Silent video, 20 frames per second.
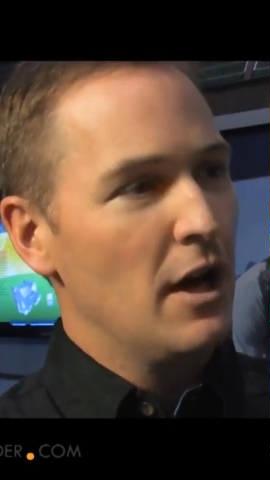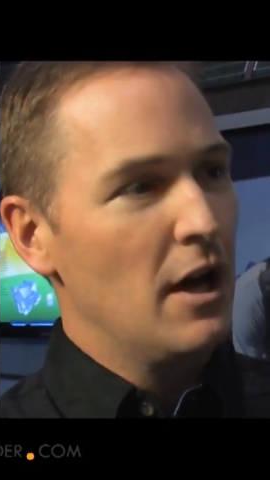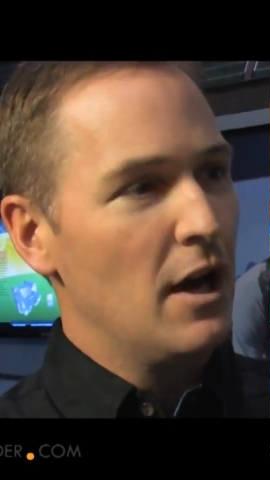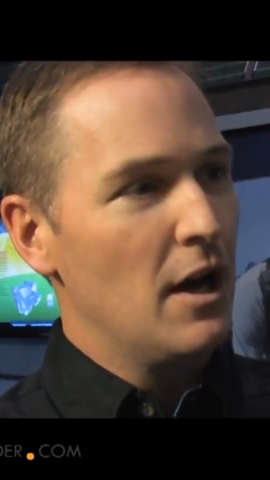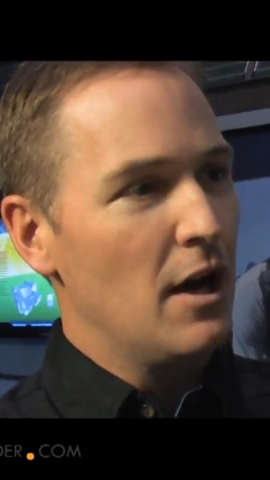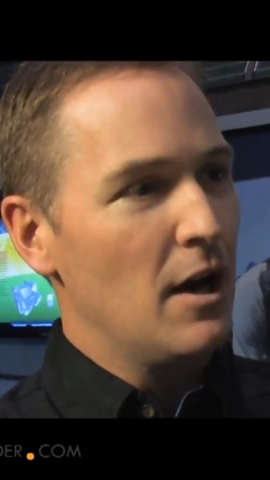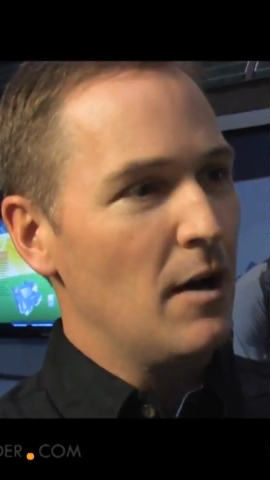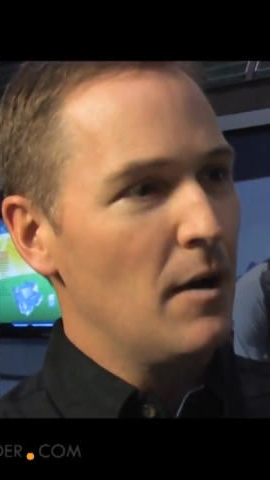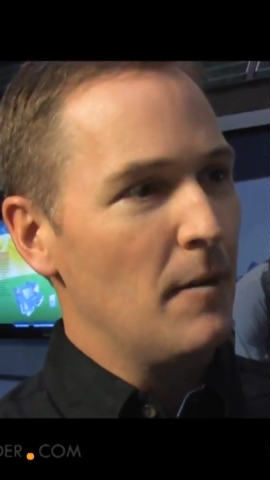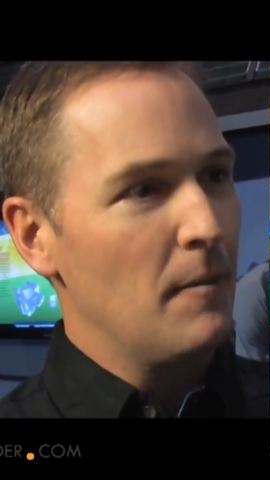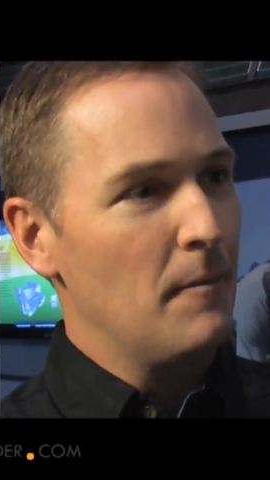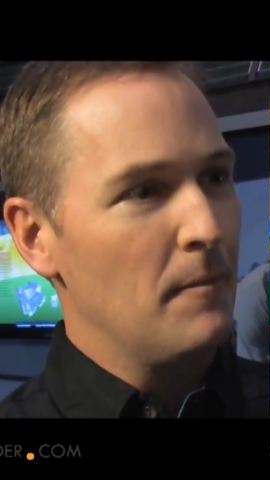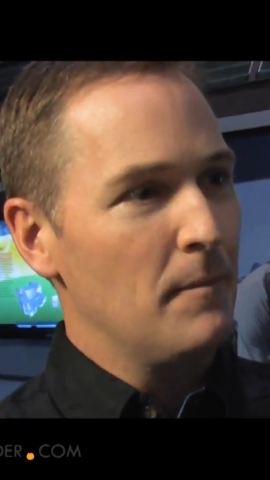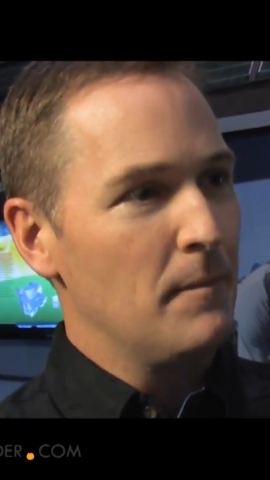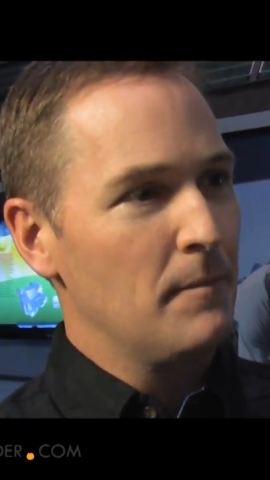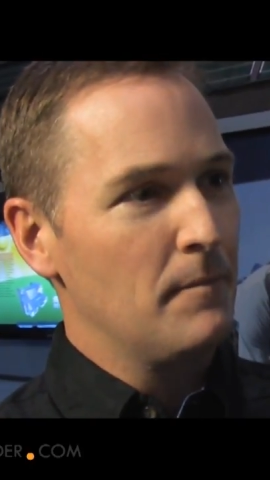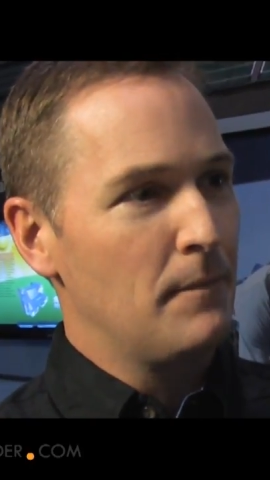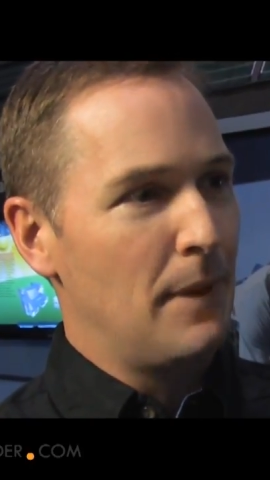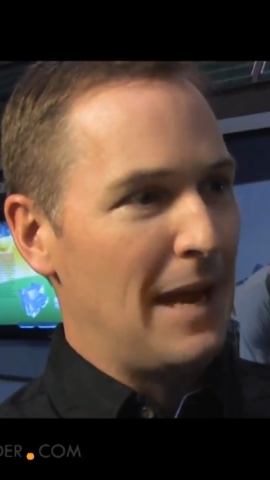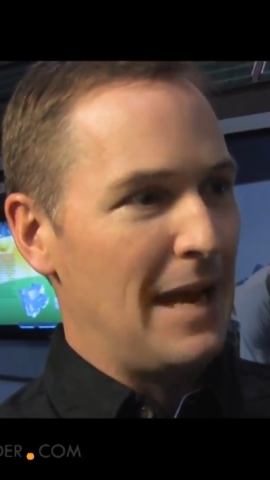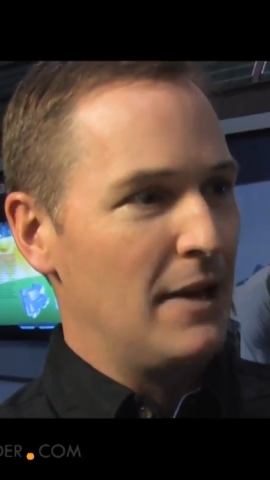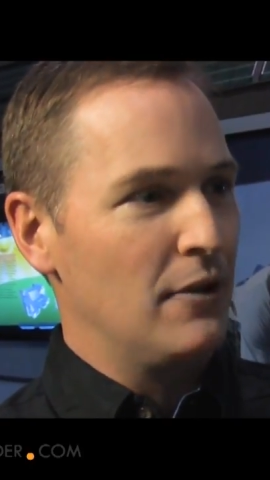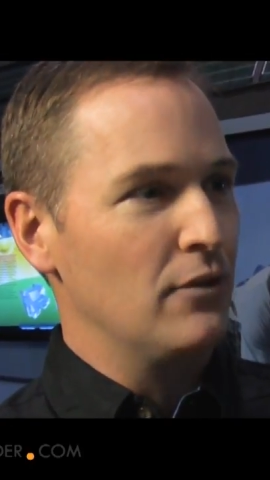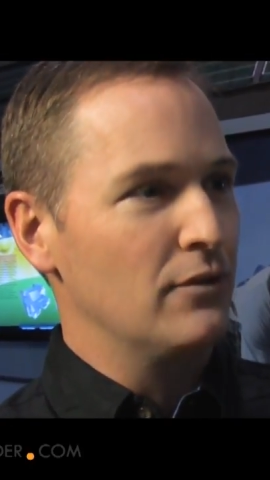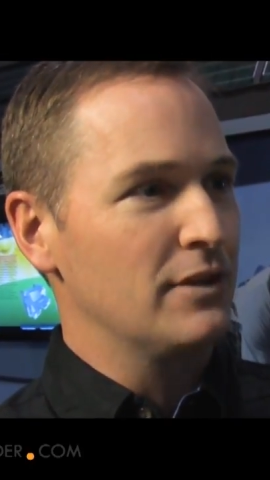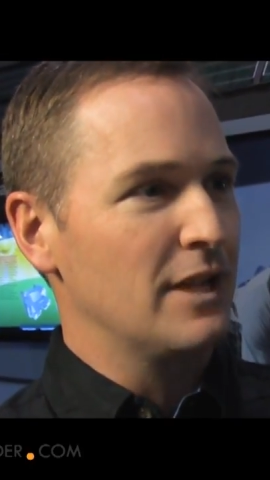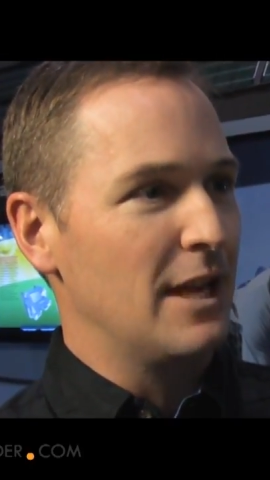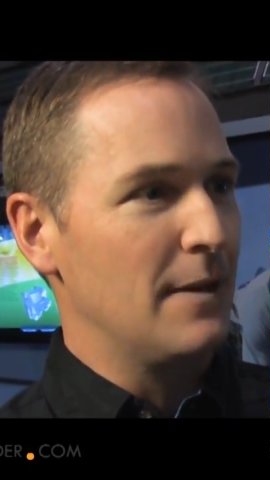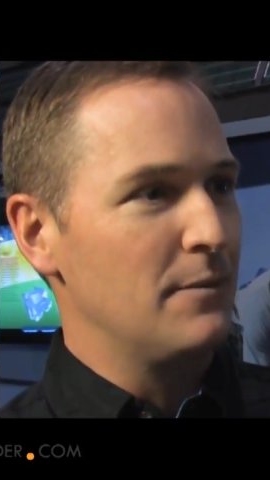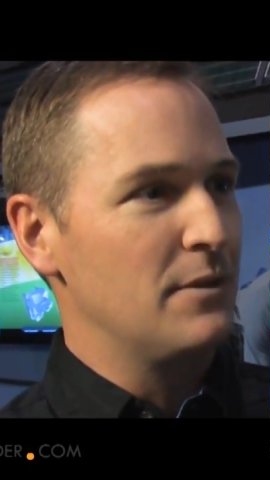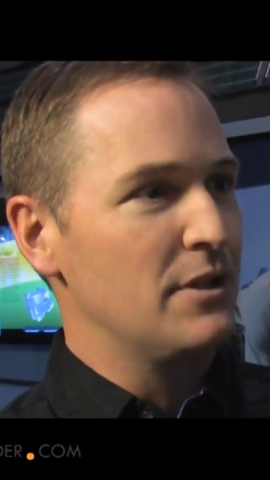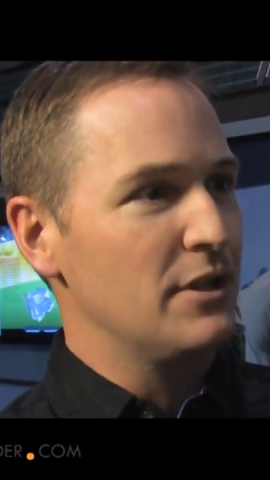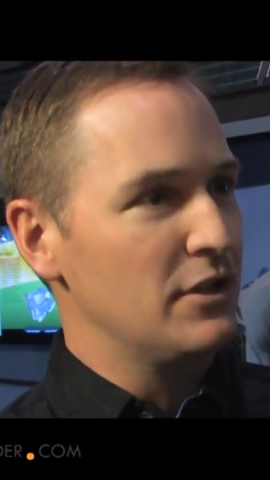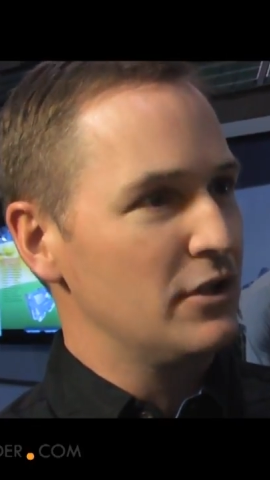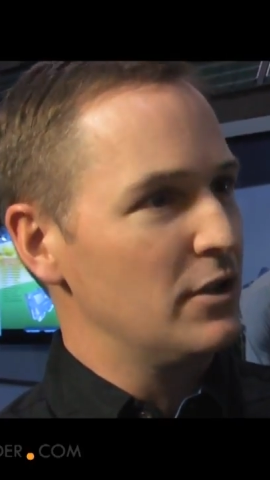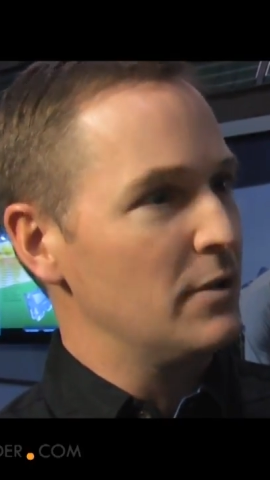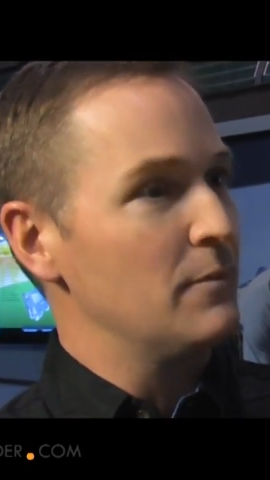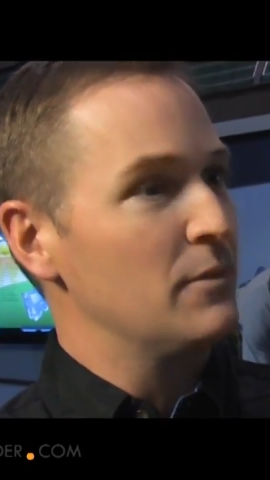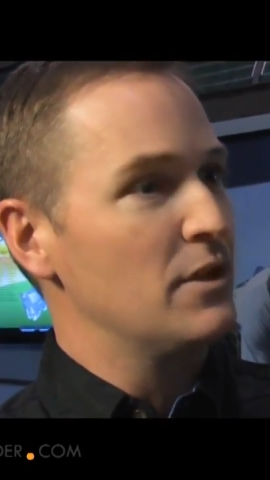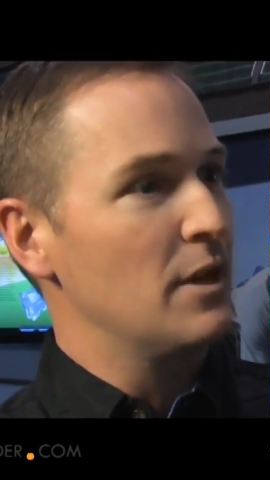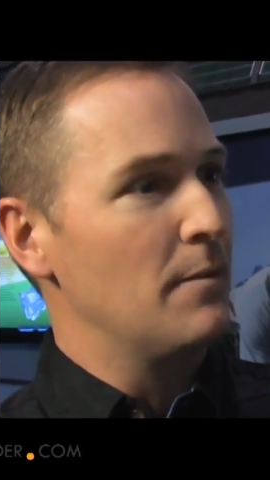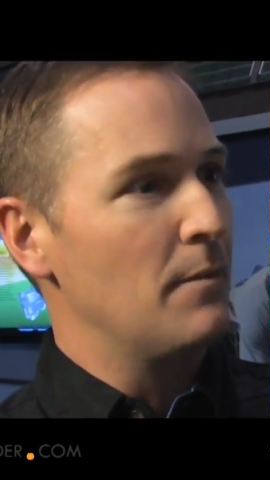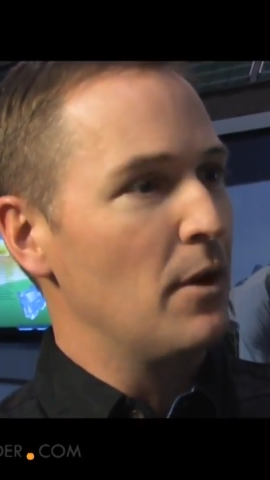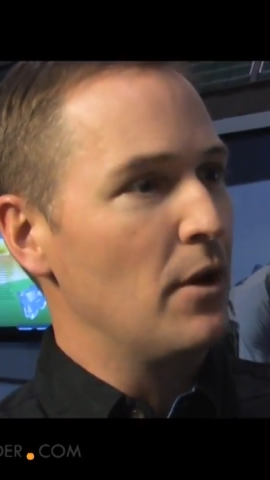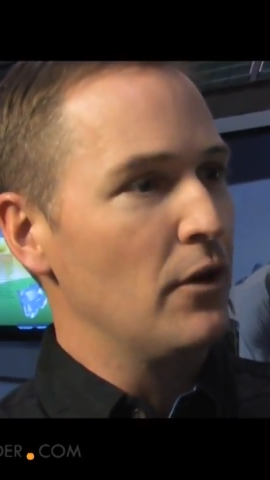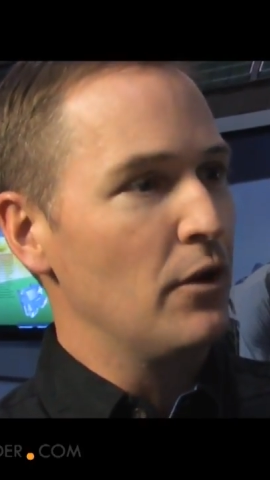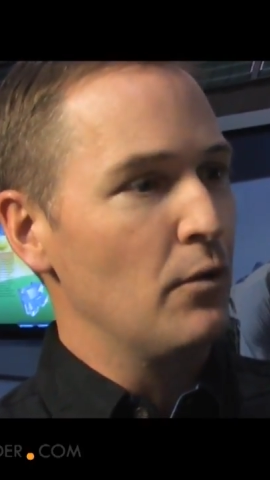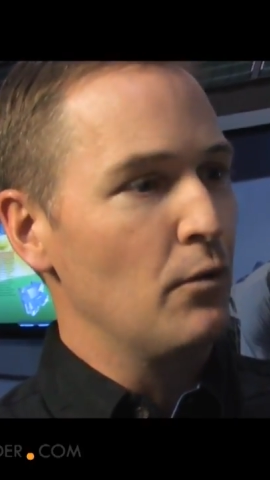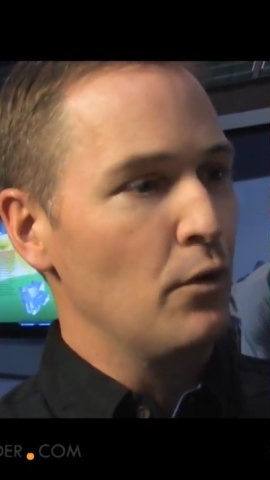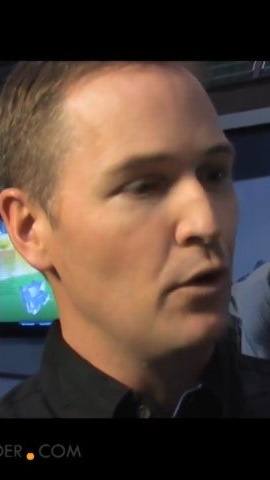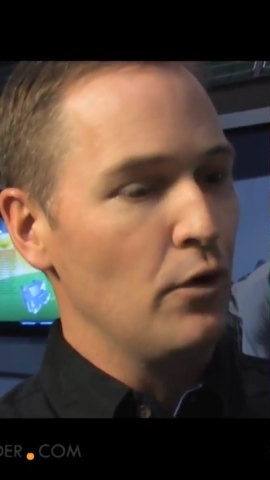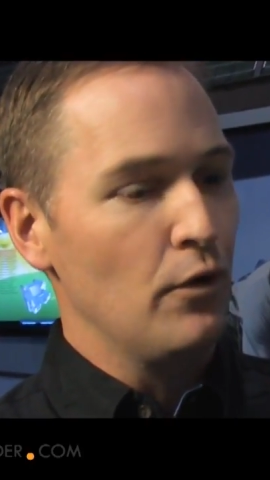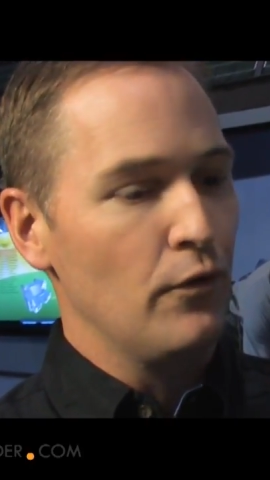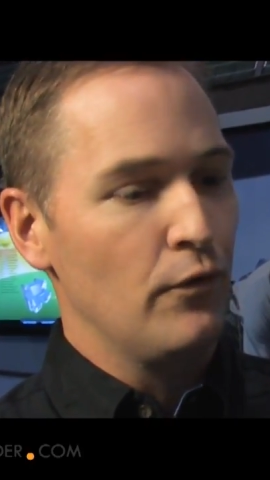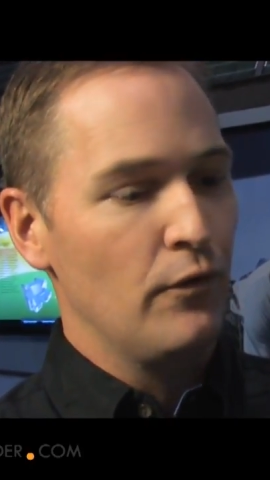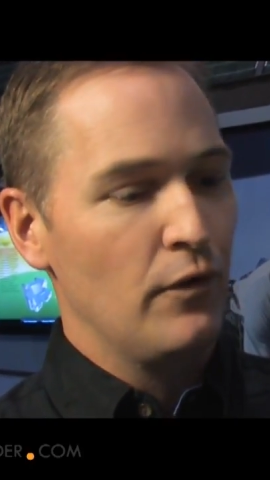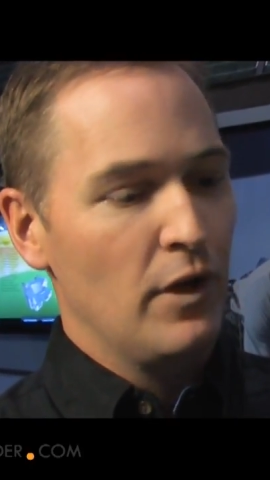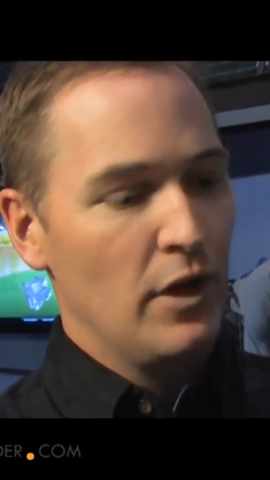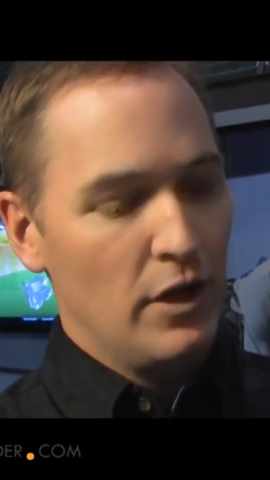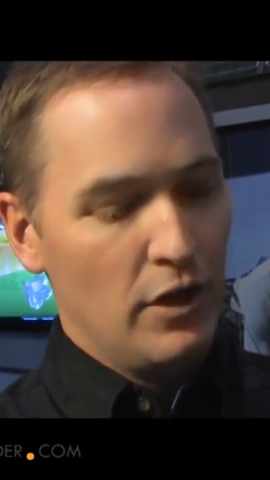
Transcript: um, panel type systems up on the roof.